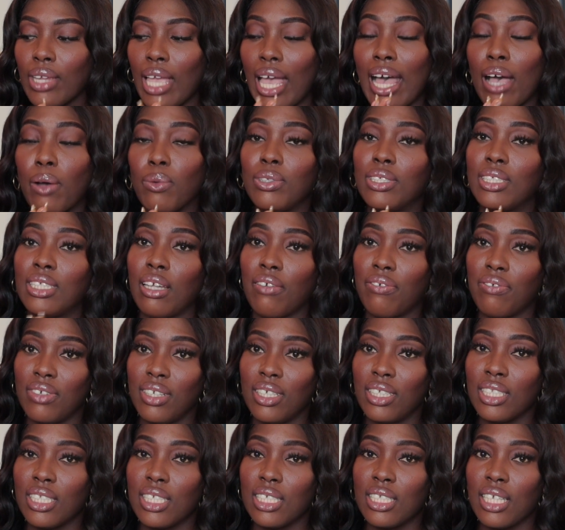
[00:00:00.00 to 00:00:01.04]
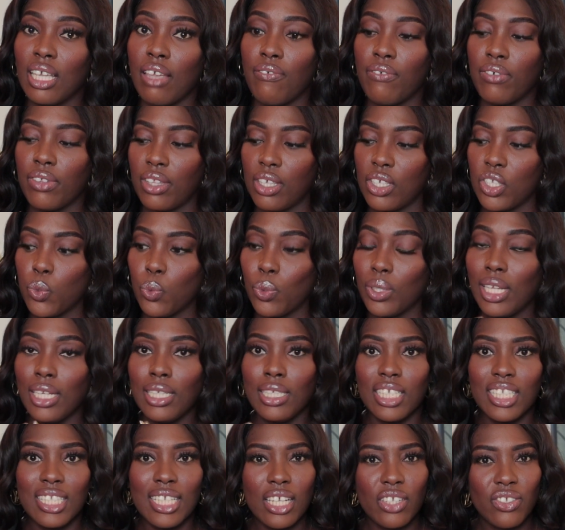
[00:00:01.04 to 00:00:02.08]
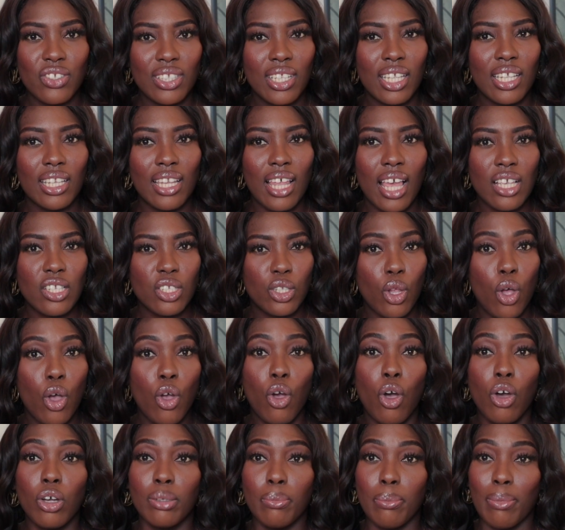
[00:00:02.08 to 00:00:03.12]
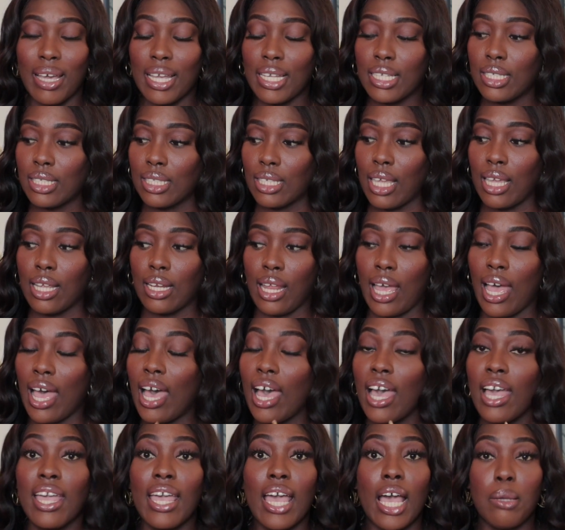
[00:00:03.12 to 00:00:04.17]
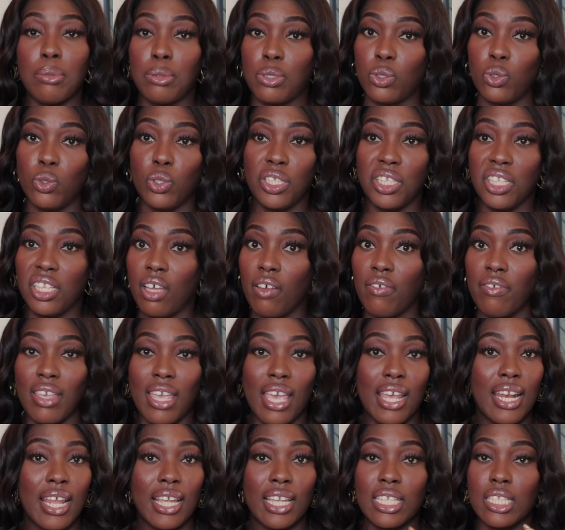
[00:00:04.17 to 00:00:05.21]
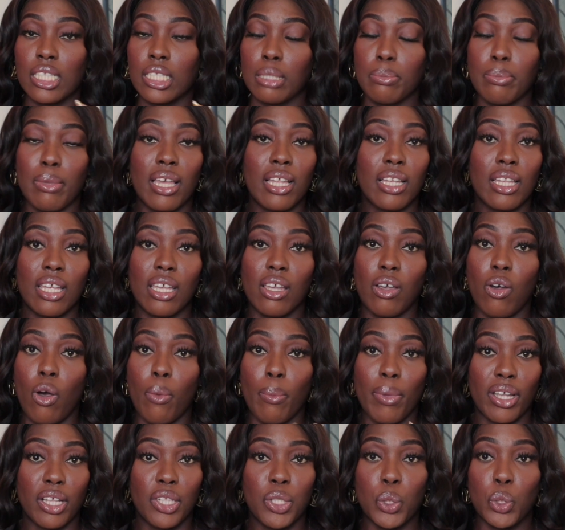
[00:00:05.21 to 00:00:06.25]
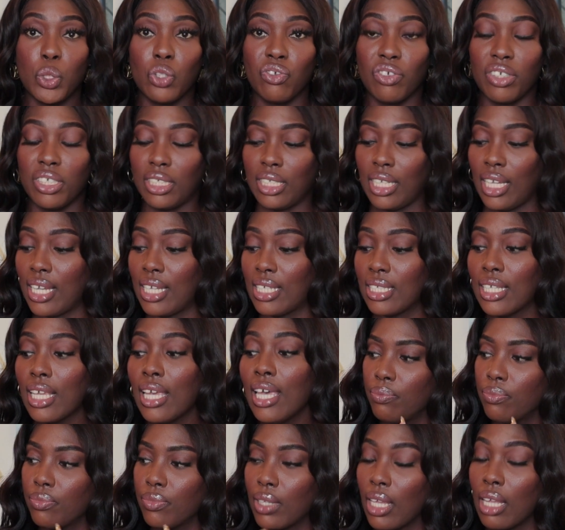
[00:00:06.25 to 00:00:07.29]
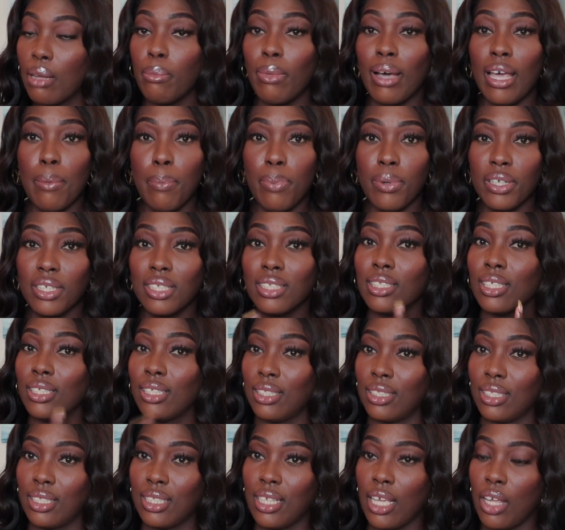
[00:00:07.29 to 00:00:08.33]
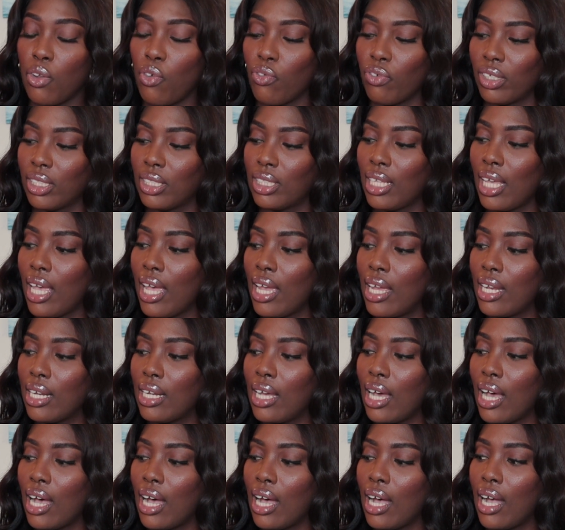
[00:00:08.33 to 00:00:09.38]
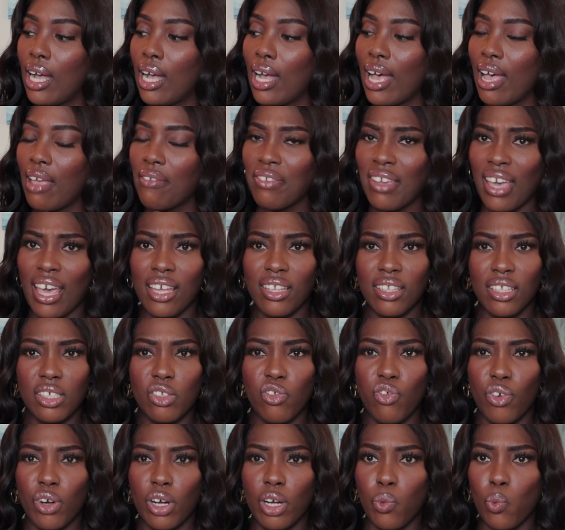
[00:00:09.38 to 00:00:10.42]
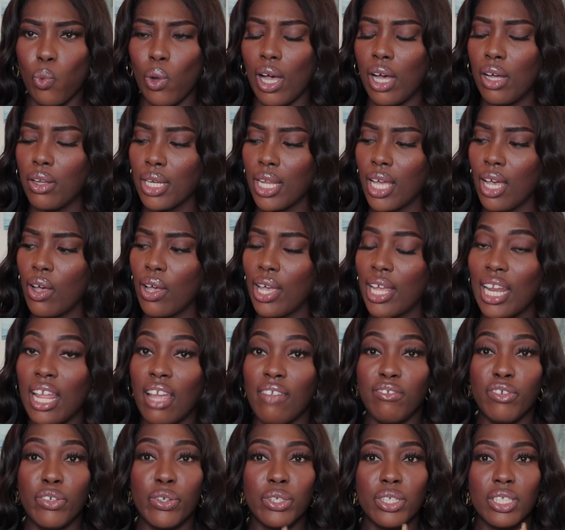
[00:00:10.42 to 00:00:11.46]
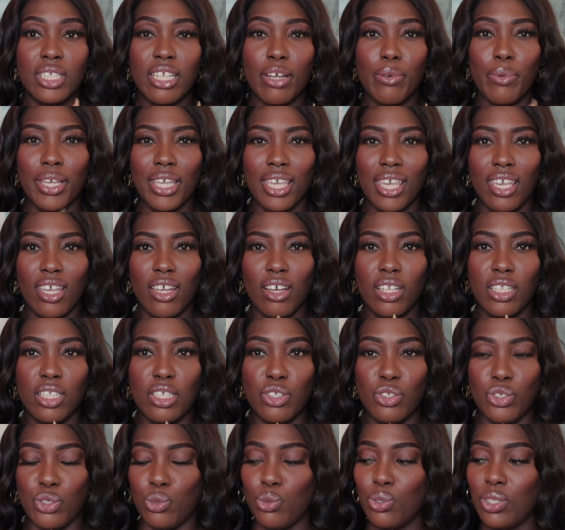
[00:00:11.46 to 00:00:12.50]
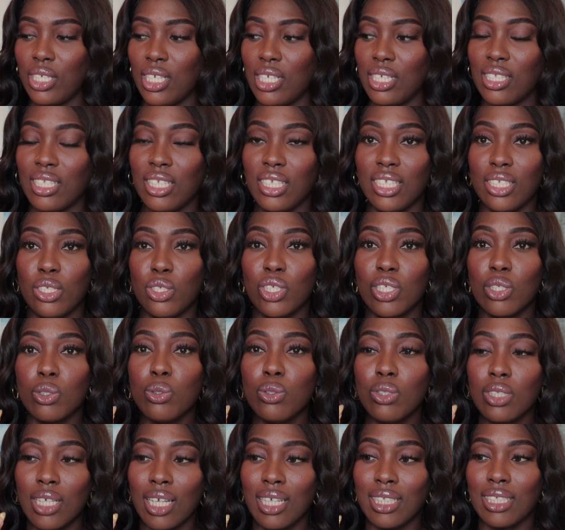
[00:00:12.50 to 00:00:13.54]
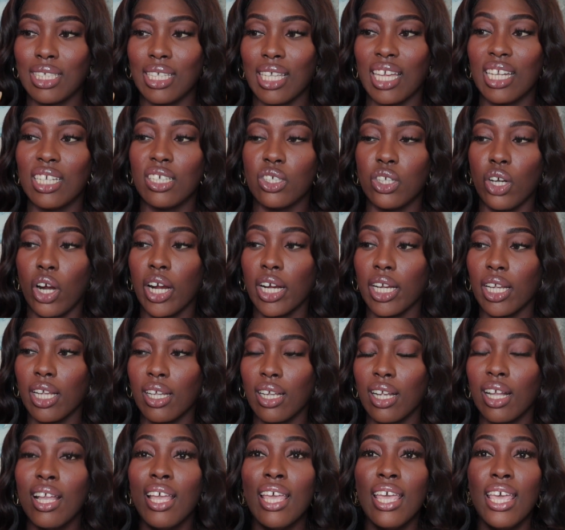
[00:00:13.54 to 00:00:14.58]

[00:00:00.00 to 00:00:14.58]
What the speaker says: I would definitely say for this one. And this actually lasts long on my skin. I absolutely love it, and I can smell it on my clothes for days. In my books, this is a 10 over 10. I've had this for a while now, and I've noticed that with KAYALI juices, they do tend to get darker,